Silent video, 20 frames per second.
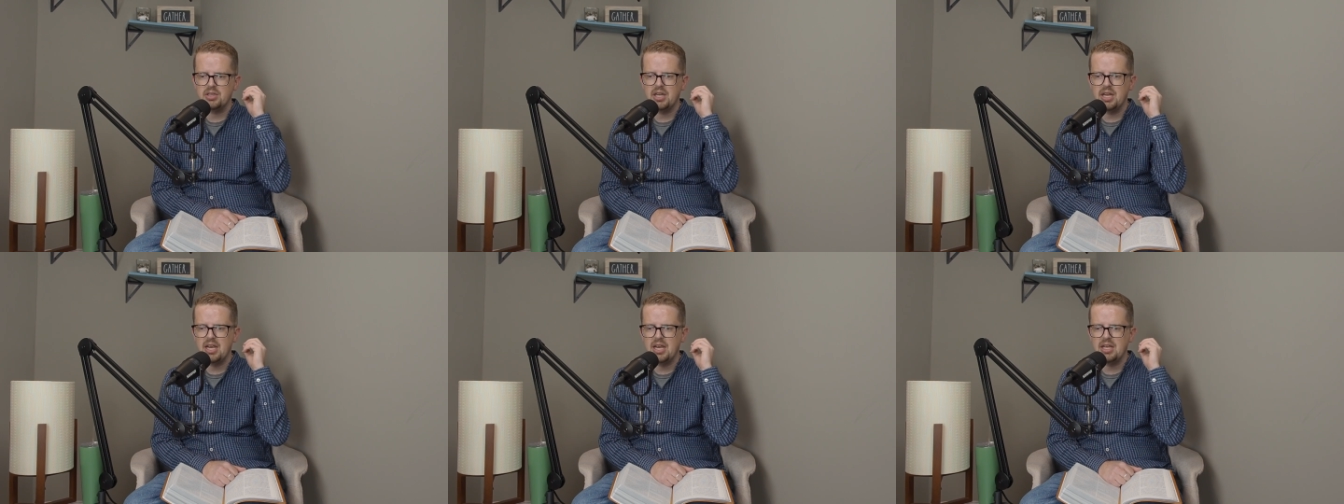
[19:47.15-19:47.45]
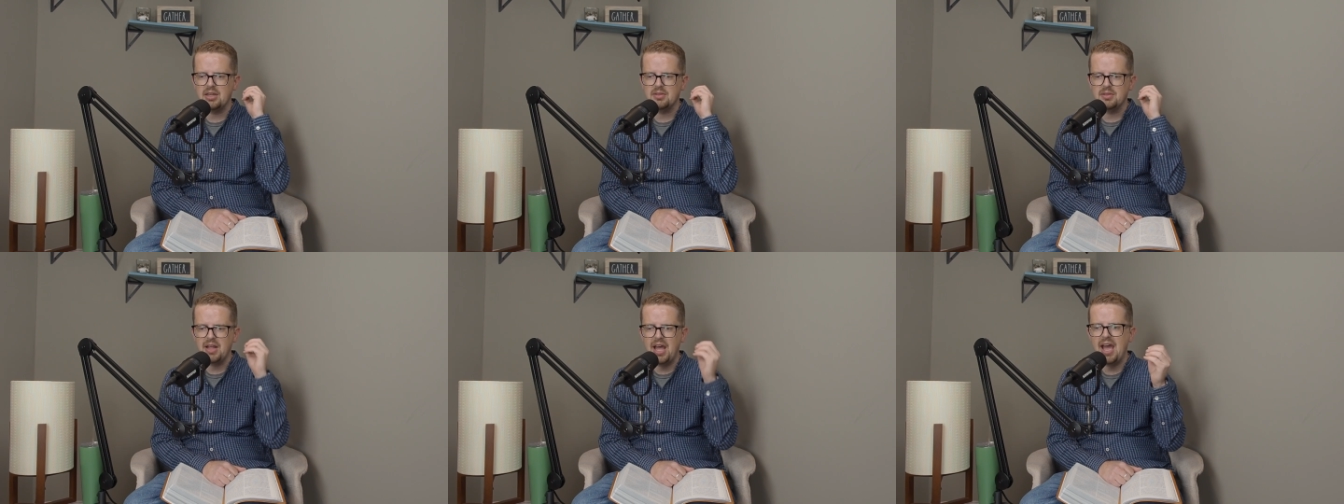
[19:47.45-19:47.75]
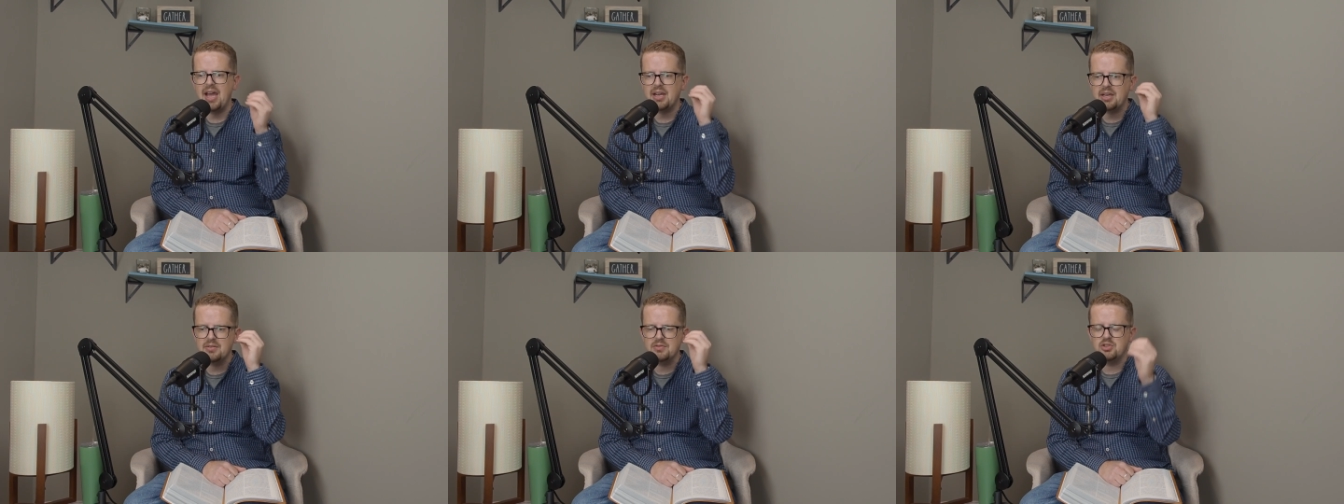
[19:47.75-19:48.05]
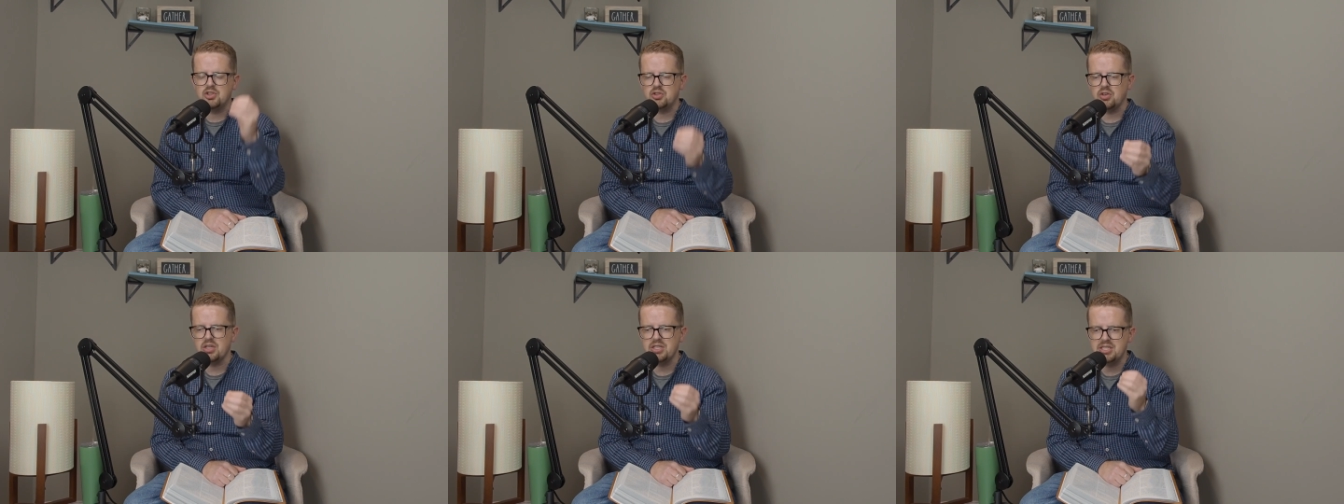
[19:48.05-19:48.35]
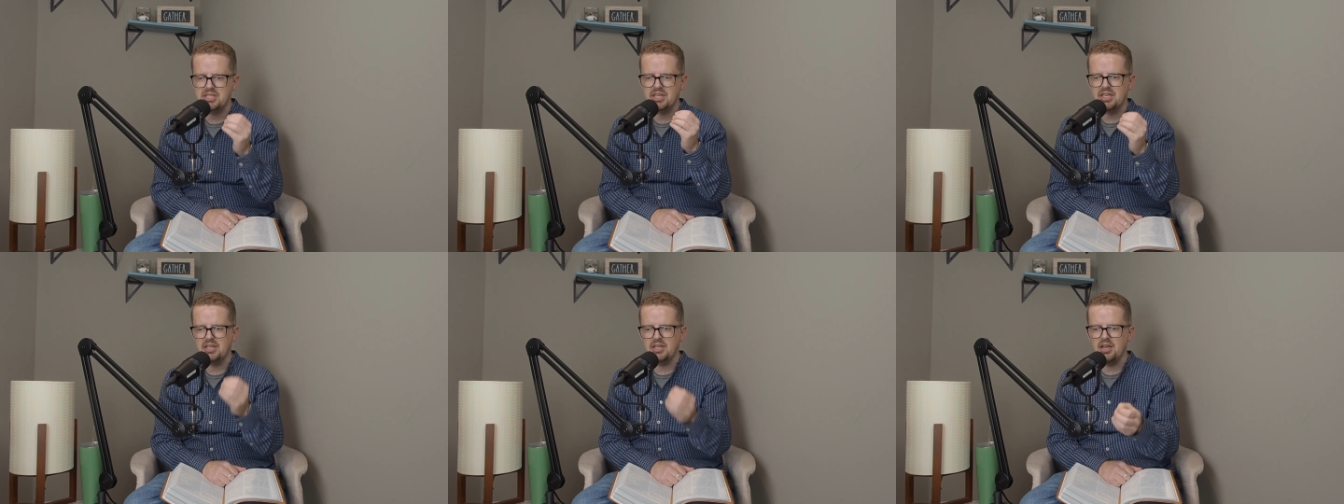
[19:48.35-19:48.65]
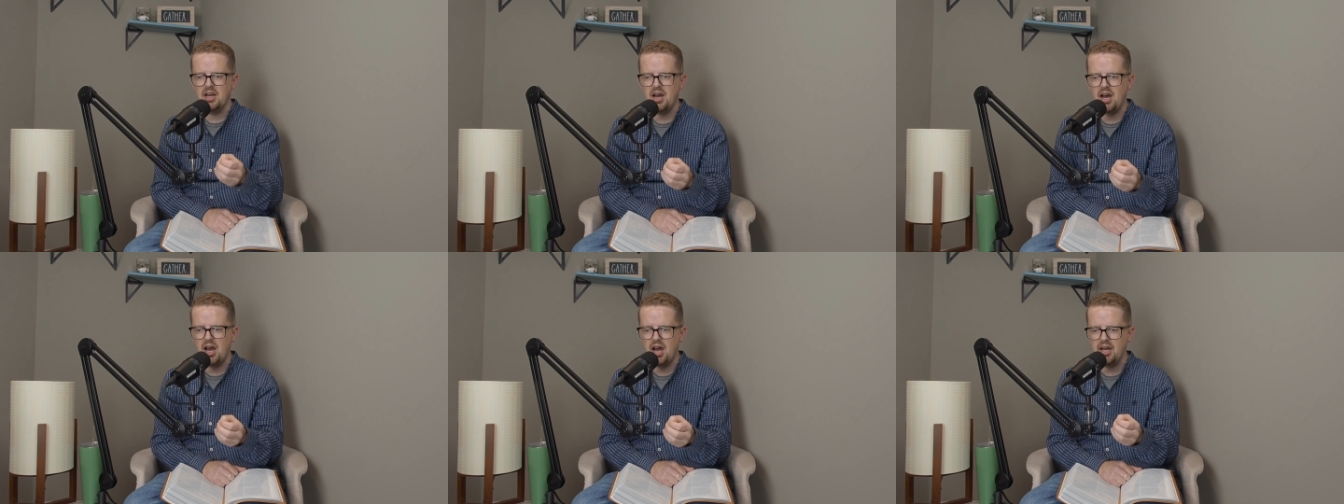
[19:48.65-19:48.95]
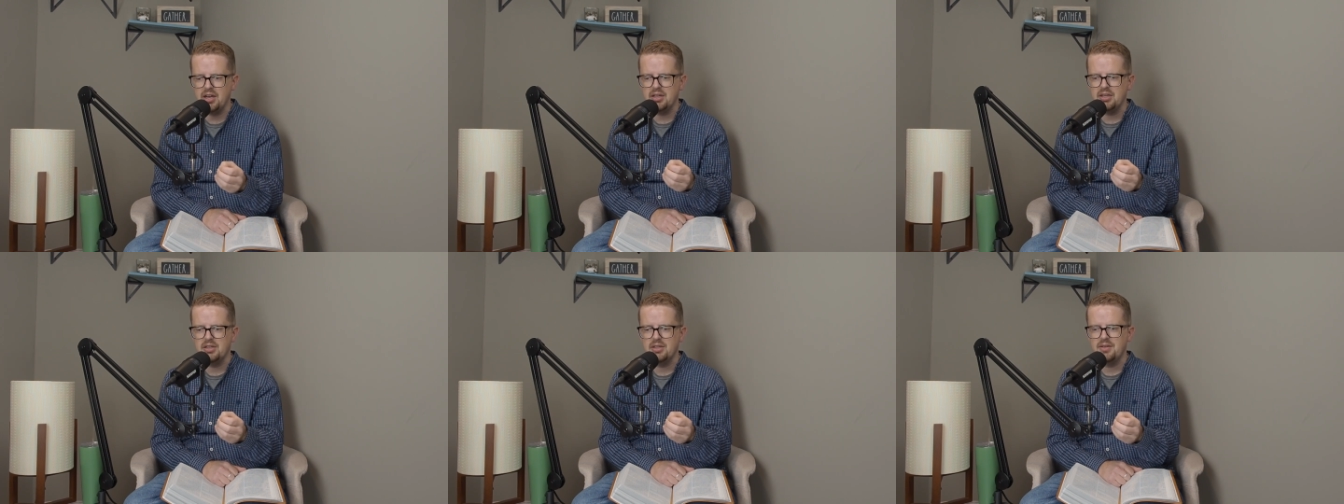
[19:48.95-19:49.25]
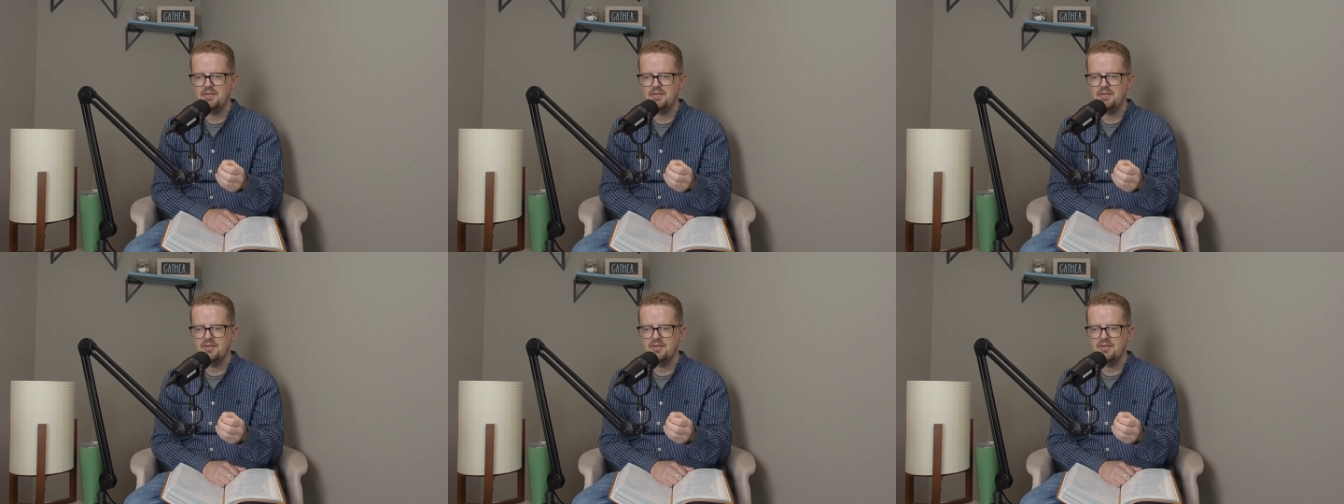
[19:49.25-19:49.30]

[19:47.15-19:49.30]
a lack of trust in God,